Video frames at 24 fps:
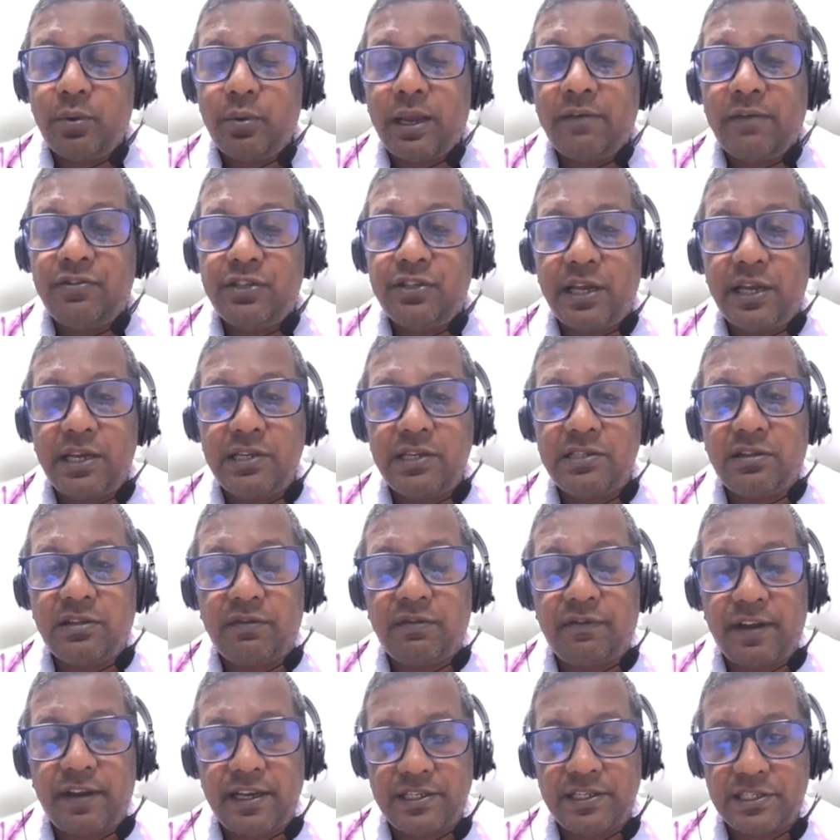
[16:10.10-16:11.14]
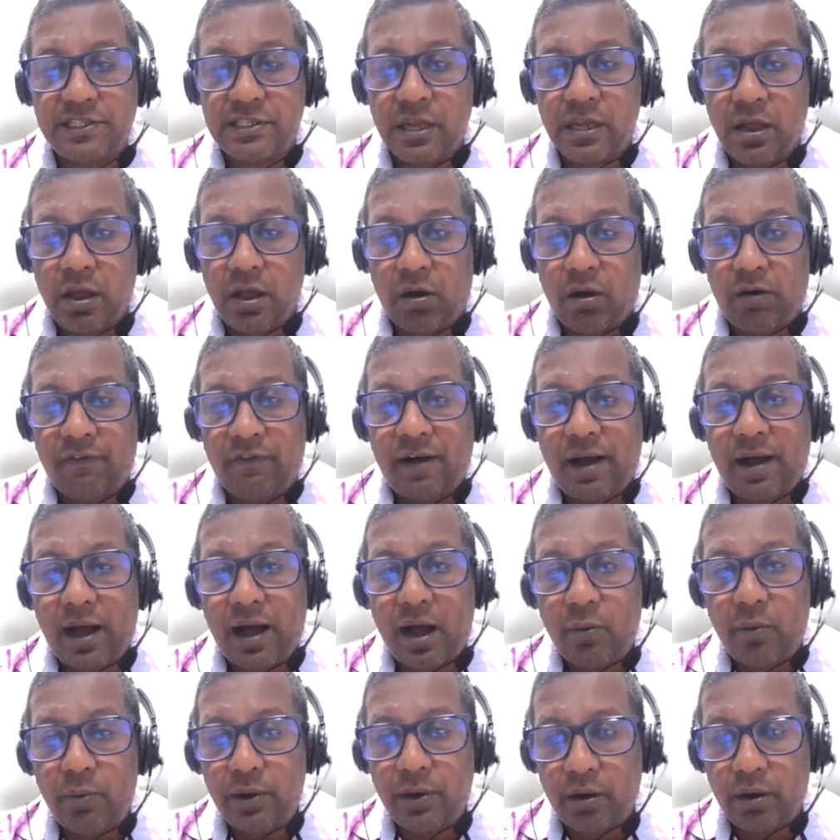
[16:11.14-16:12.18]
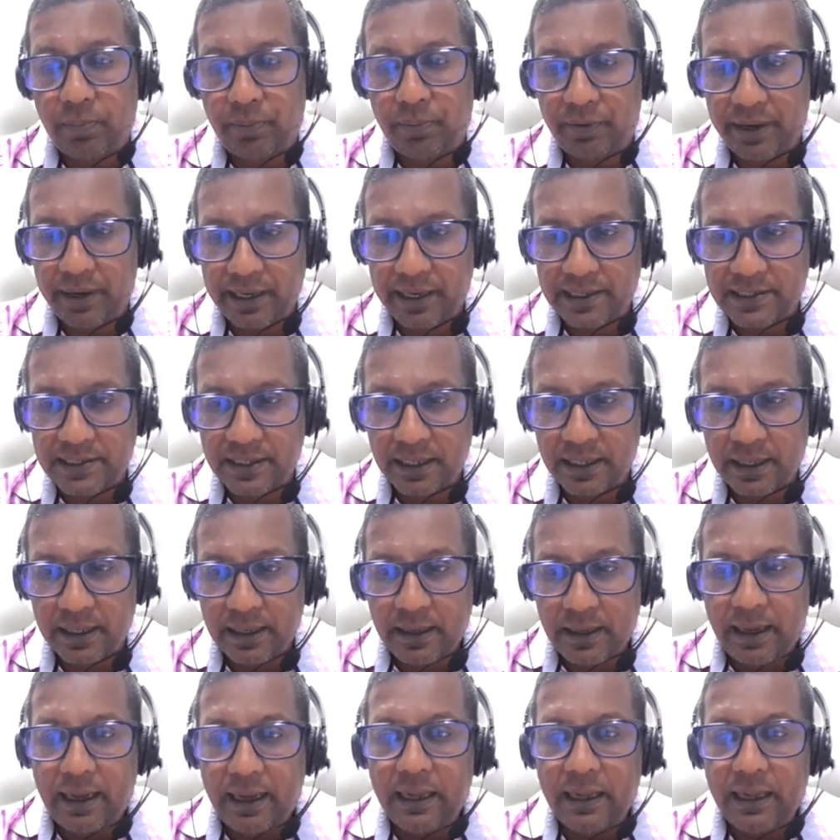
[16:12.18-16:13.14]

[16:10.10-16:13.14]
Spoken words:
we have changed the face of how we operate.